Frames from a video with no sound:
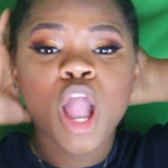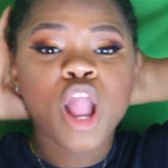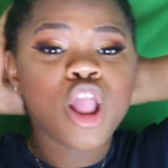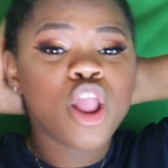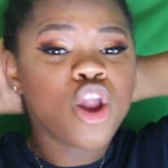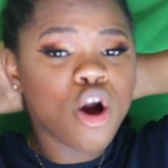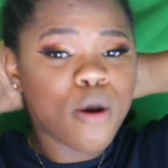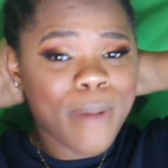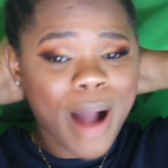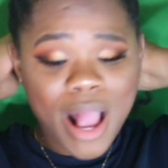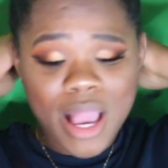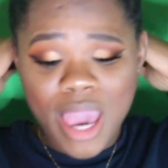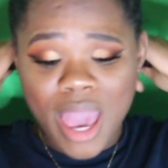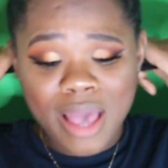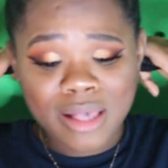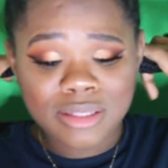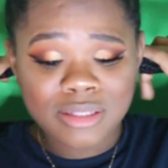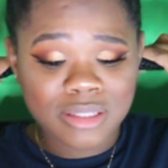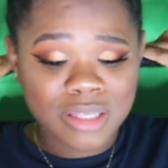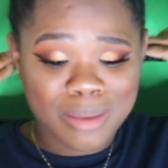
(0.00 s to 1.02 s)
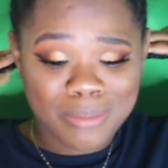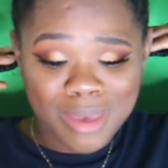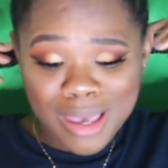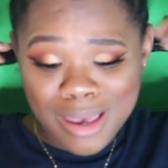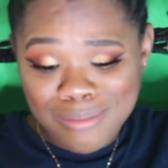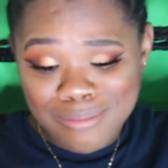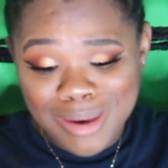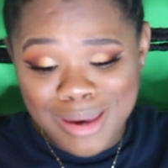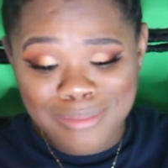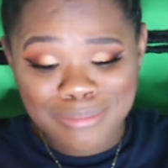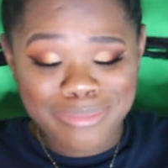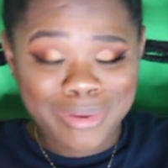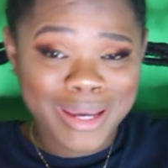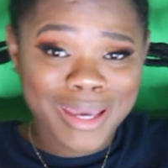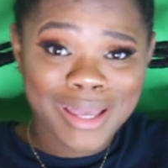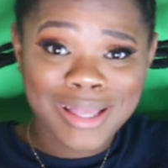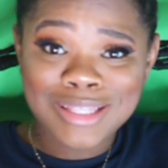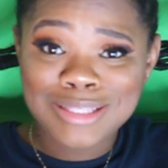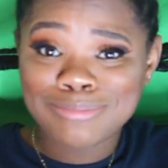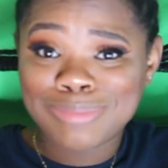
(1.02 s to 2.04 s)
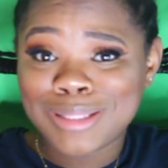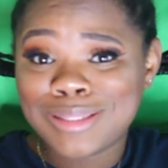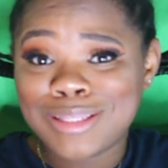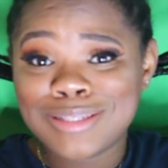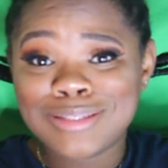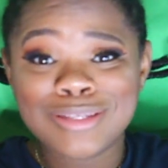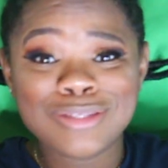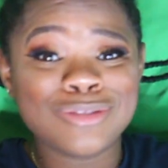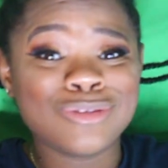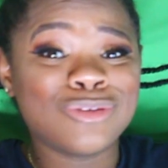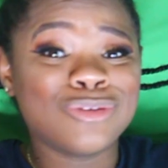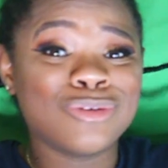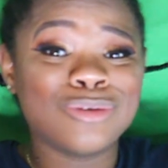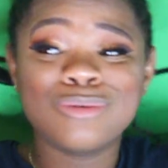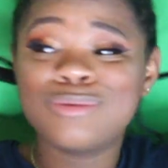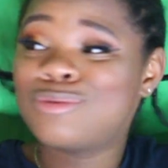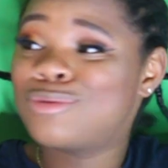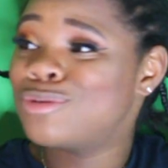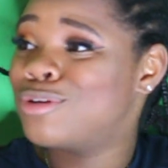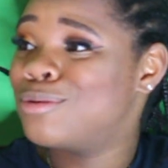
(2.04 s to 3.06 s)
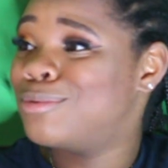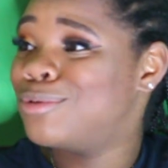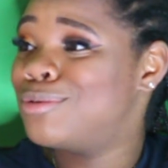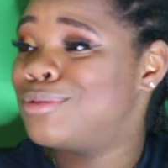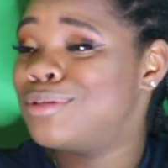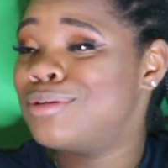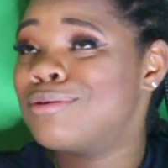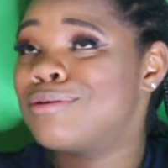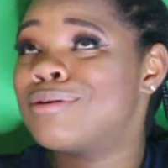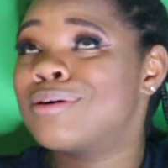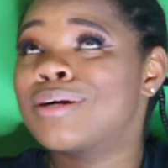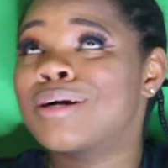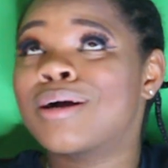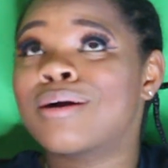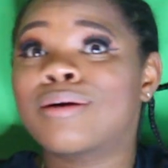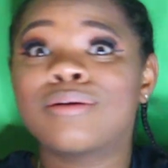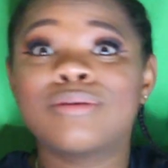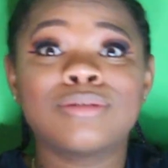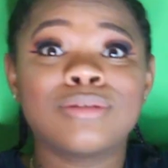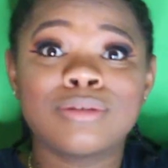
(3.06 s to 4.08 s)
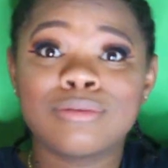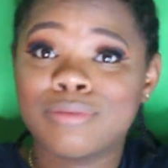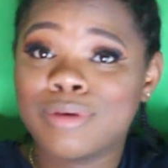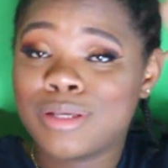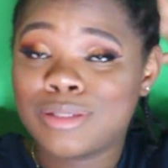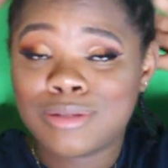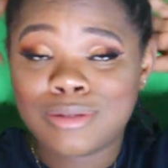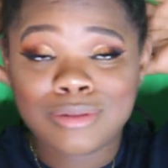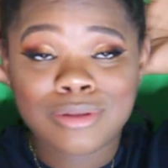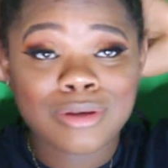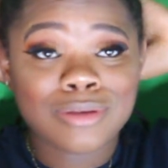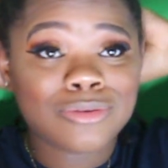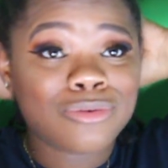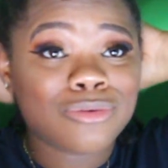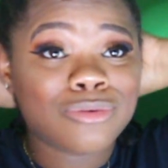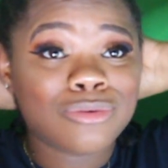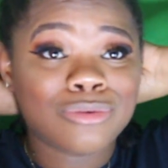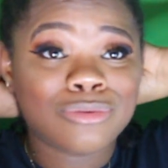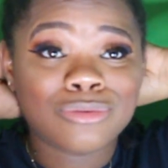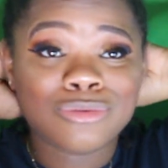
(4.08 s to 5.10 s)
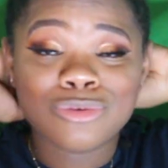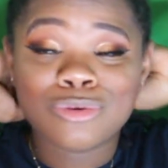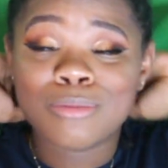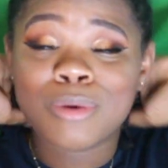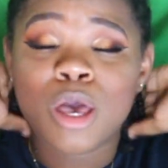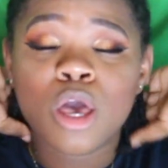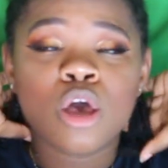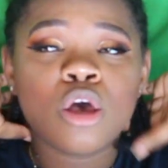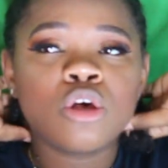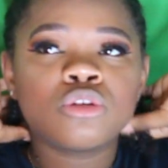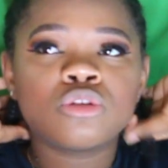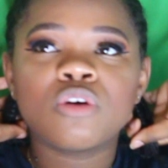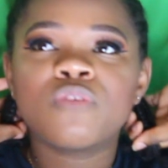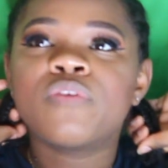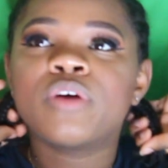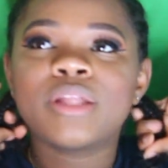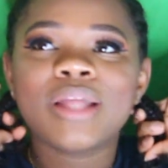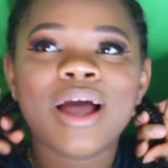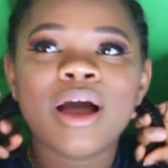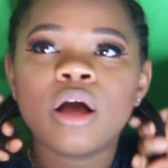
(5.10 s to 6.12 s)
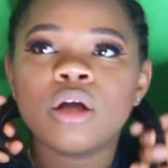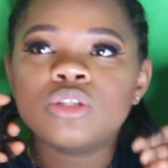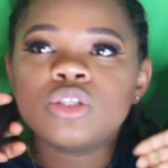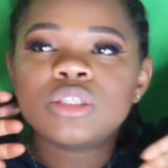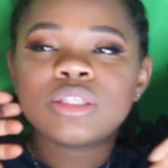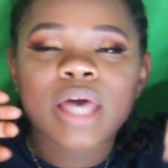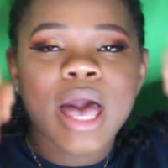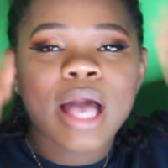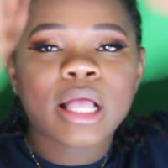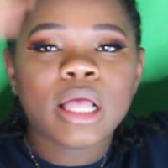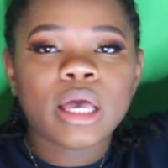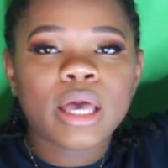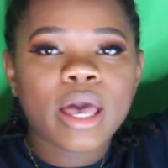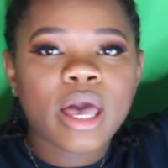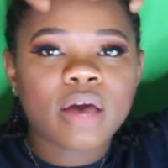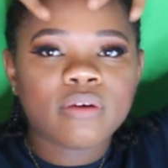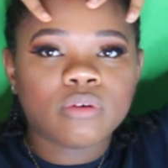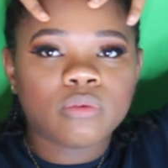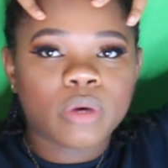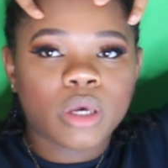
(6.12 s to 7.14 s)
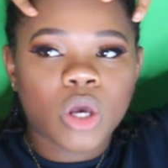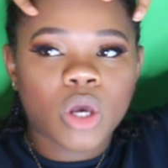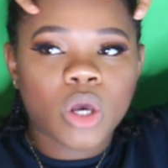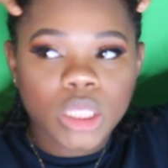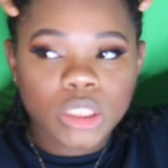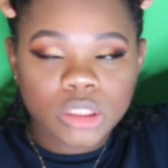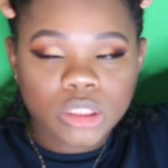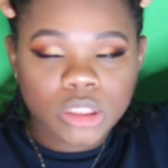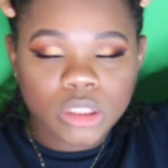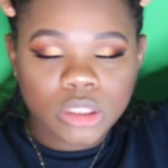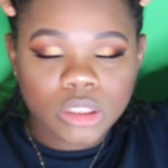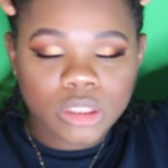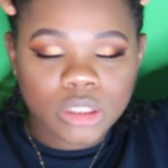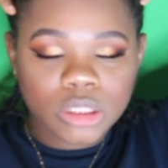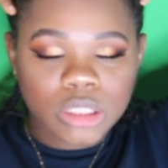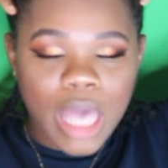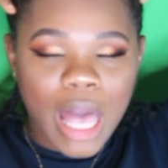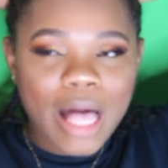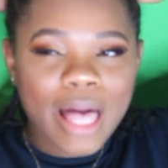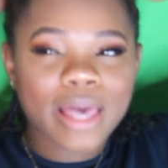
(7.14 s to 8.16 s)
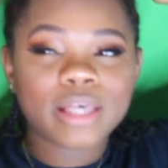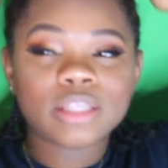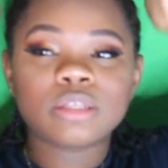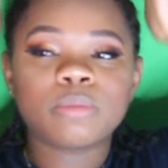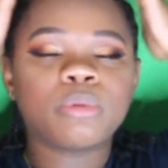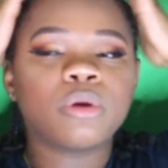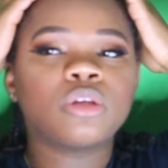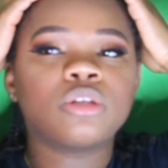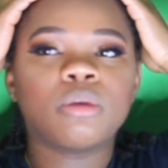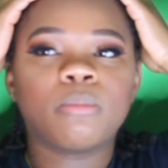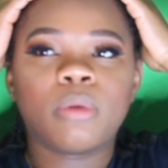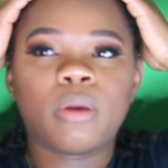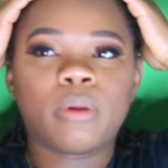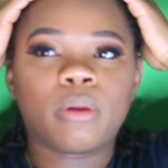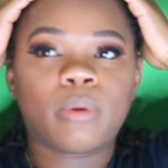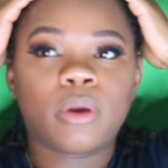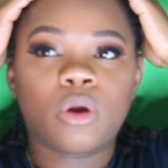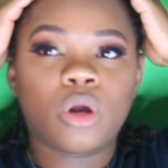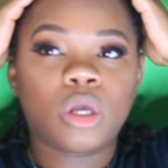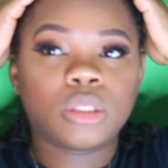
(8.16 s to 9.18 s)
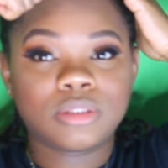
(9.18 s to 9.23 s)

nobody has seen me in my braids, but this is YouTube. You see all kinds of crazy things on YouTube. So for now, just act like I have a wig on. Act like it's a picture of me with a wig